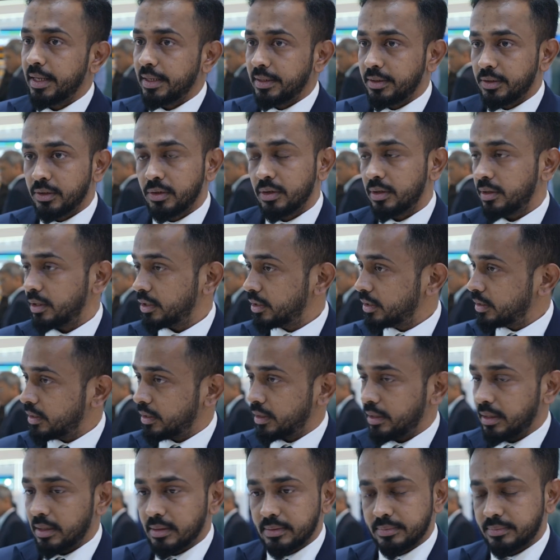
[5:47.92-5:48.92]
you know
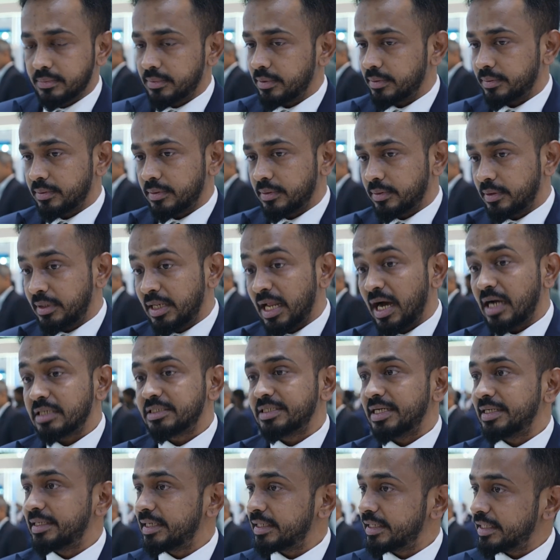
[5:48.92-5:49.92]
large
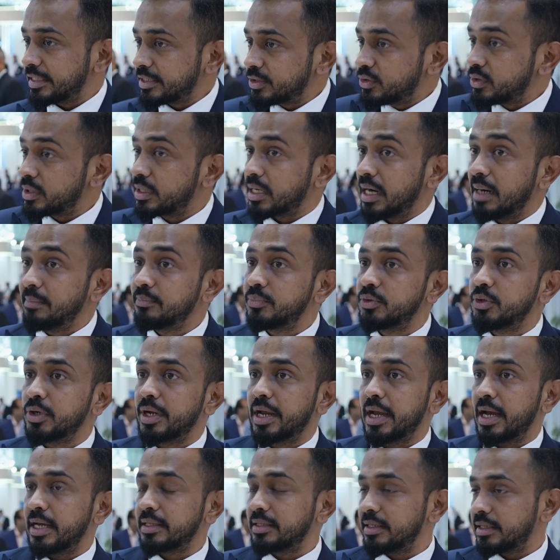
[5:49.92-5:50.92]
entities to come
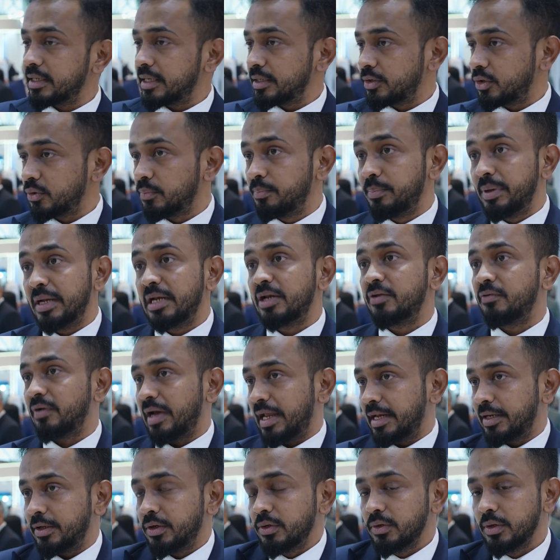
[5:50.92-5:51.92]
together and to build
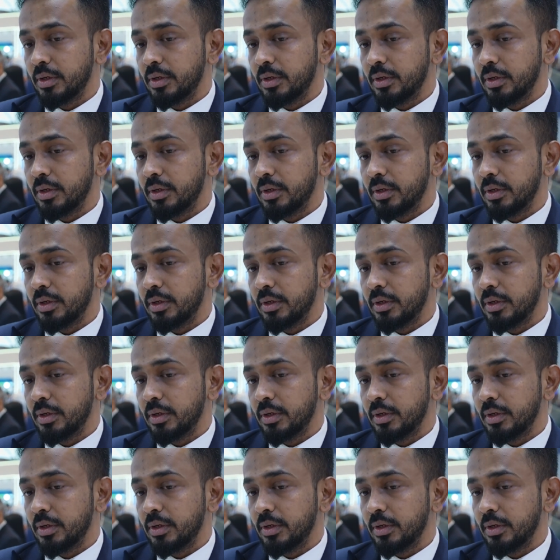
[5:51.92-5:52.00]
value.